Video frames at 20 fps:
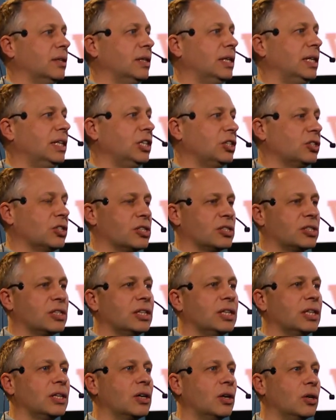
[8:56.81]
initial
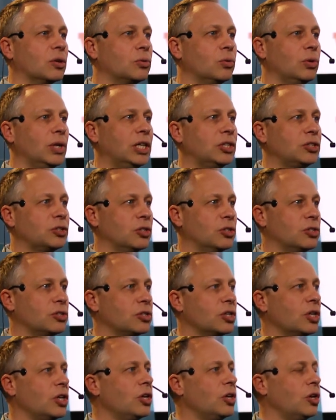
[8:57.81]
static calculations.